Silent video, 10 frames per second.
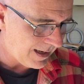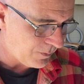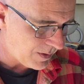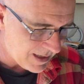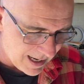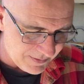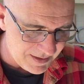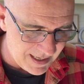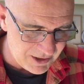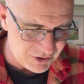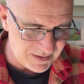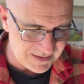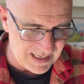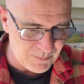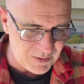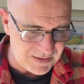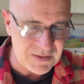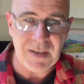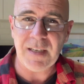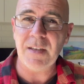with the other nations, and we
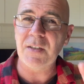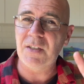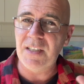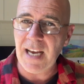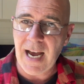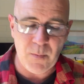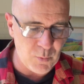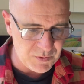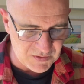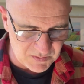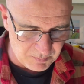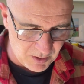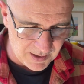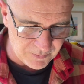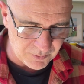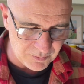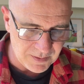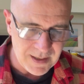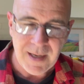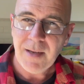see this downward spiral.
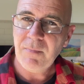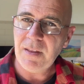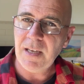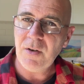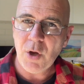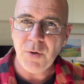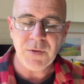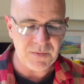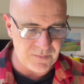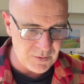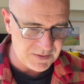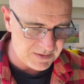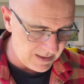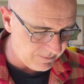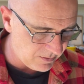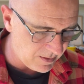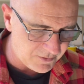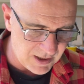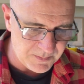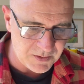But then notice verse 7 of
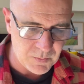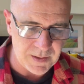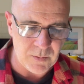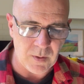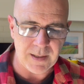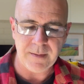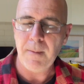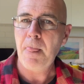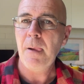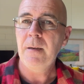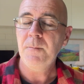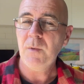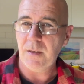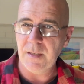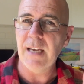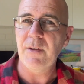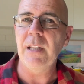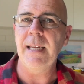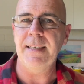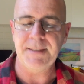chapter 21.
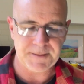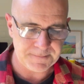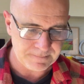Nevertheless,